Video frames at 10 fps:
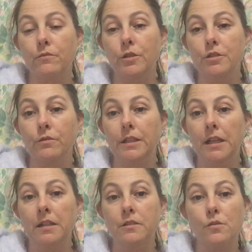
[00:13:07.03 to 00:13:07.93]
we do a
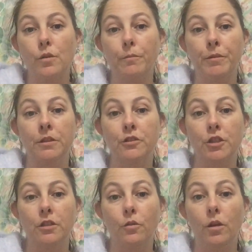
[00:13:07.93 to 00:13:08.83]
yarn swap, and
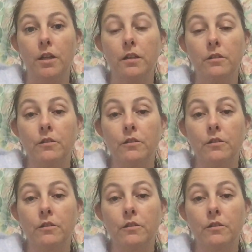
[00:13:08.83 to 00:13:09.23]
she quite